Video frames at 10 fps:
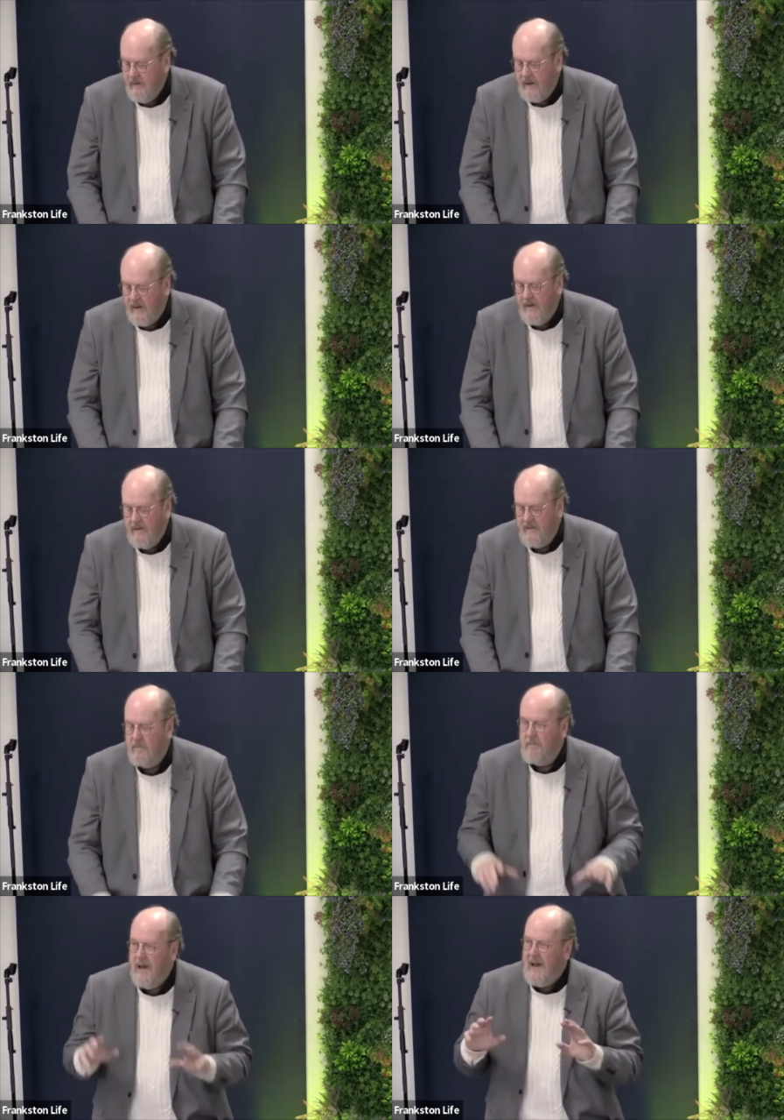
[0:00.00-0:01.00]
against the
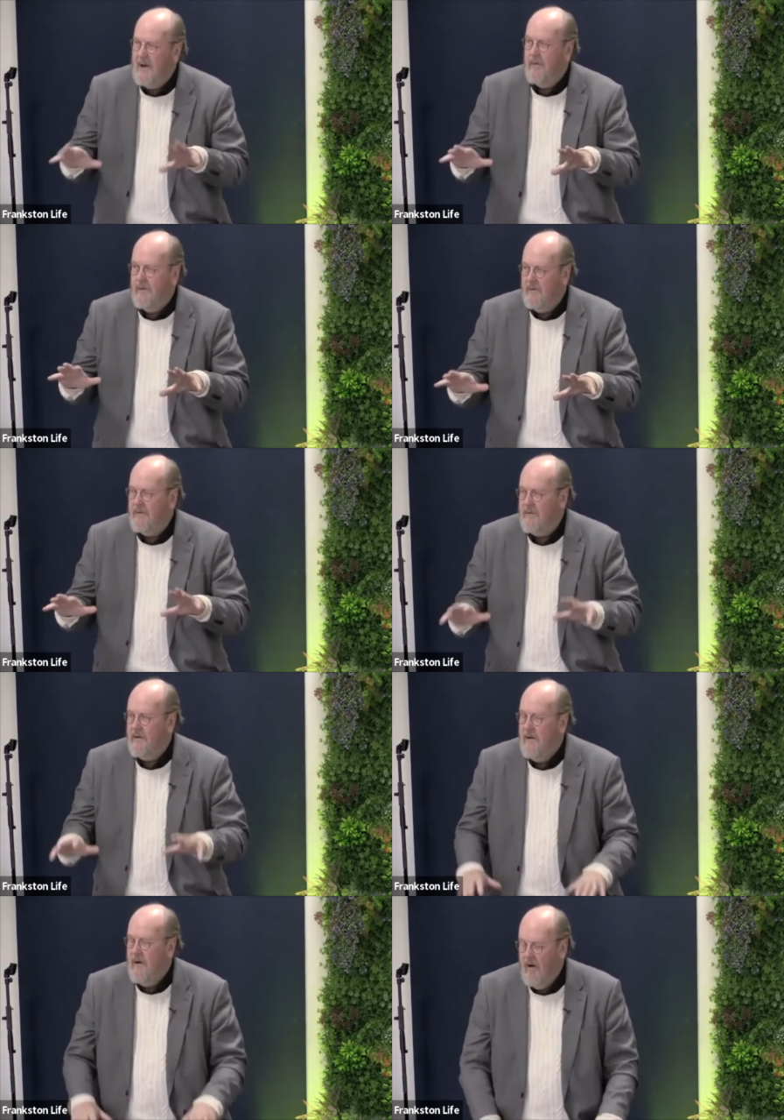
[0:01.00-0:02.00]
powers
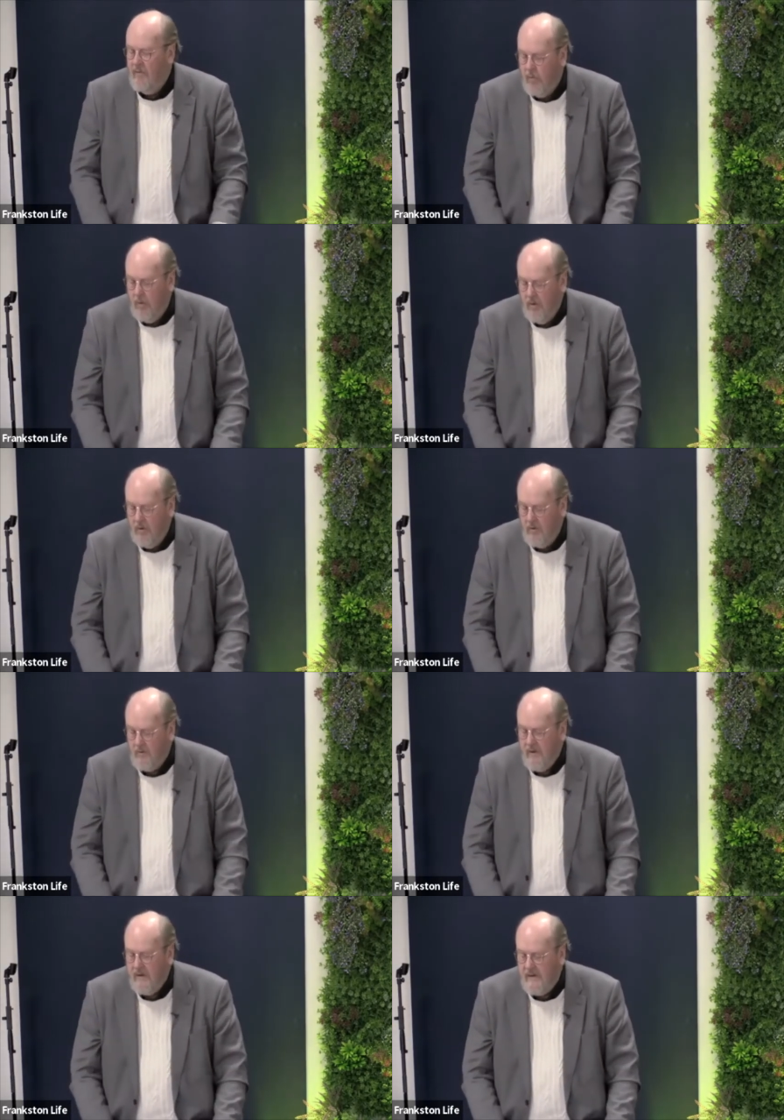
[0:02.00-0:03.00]
of world
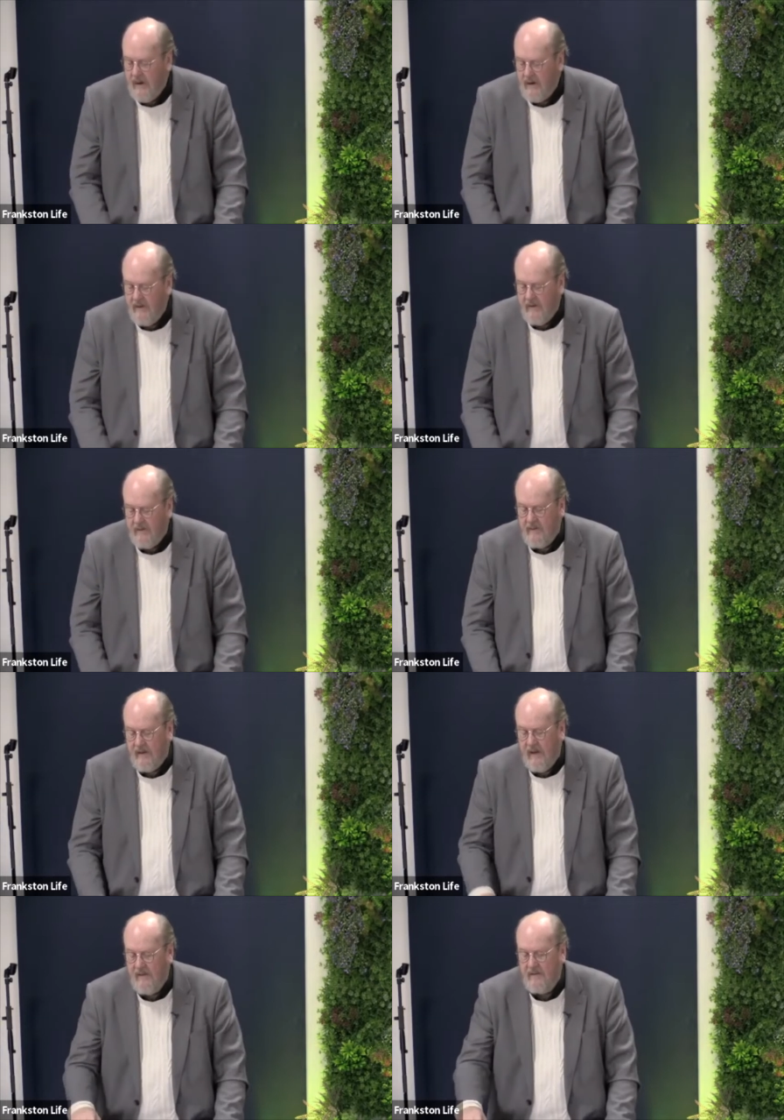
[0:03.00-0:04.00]
darkness,
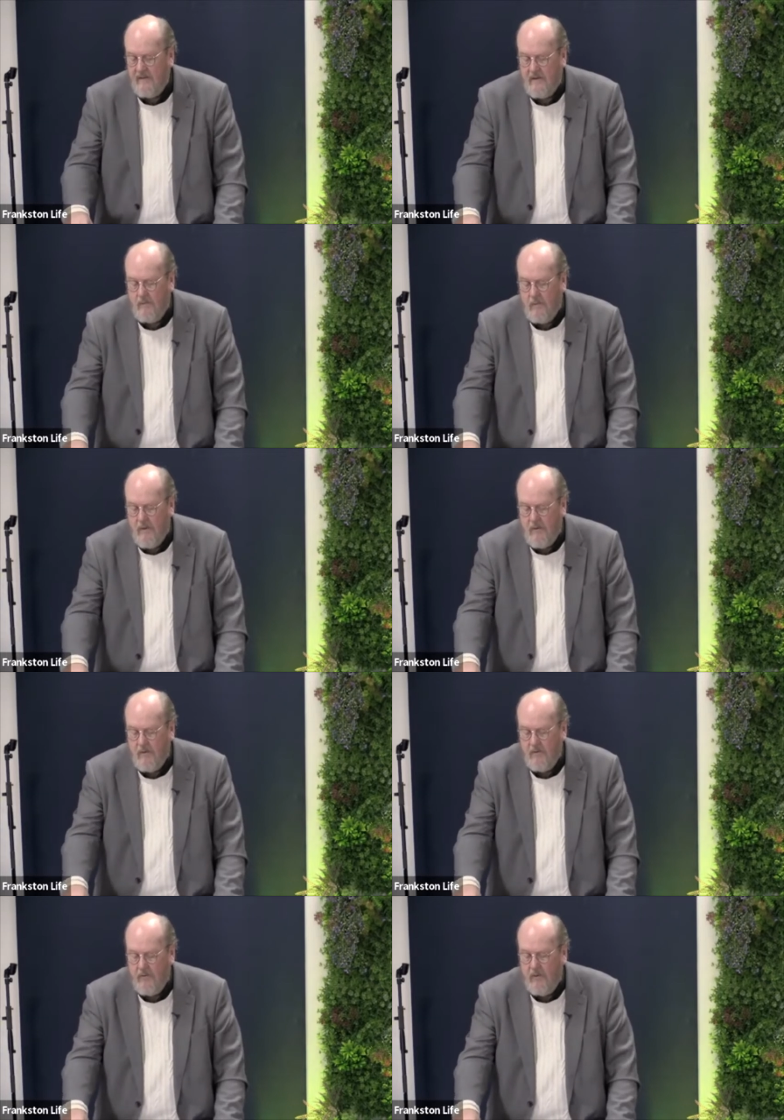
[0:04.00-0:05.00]
against the
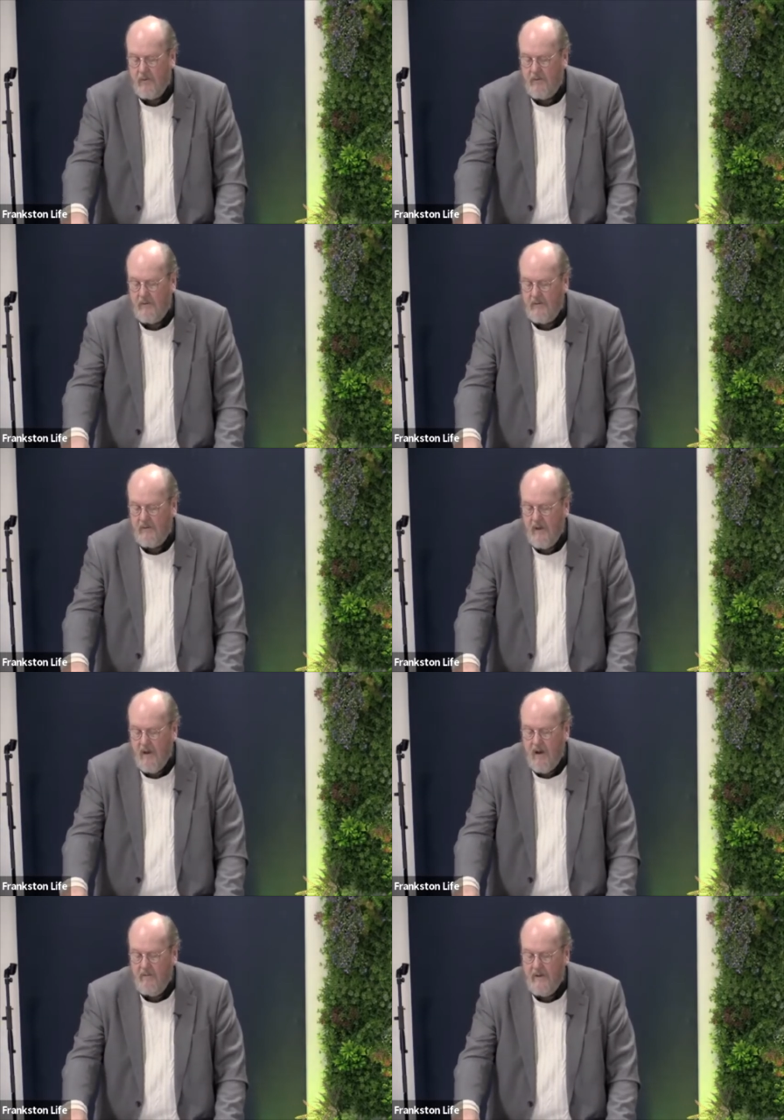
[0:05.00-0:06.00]
spiritual forces
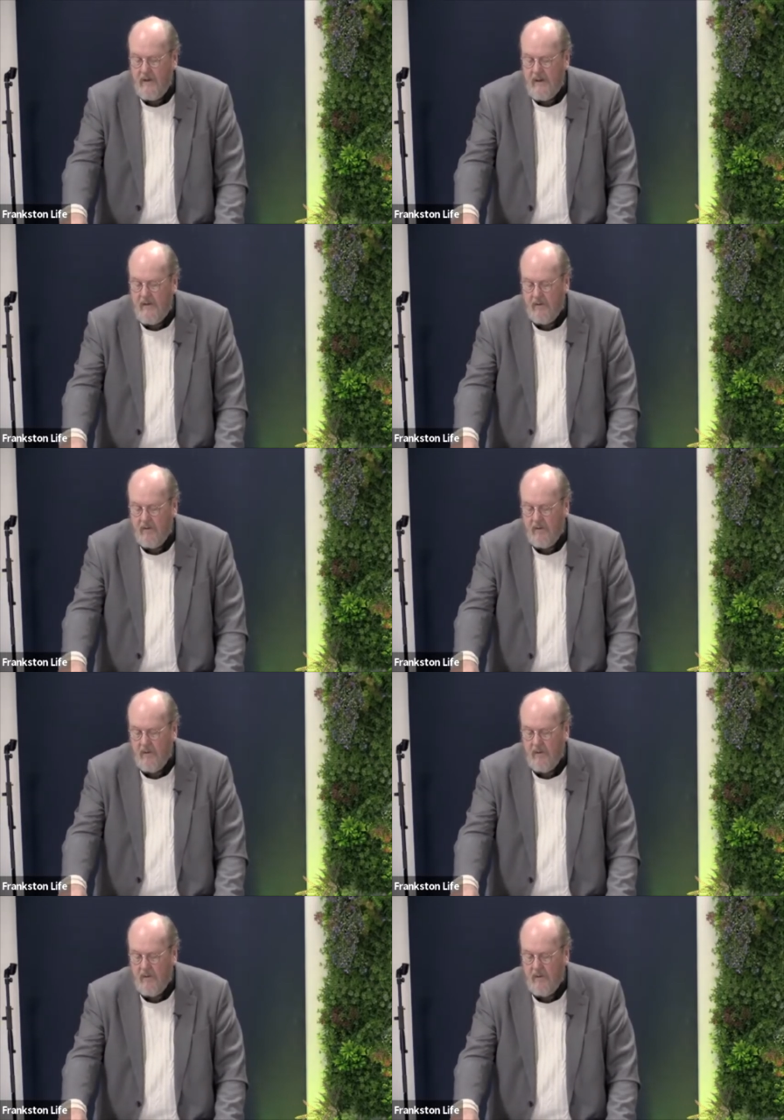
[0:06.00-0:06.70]
of evil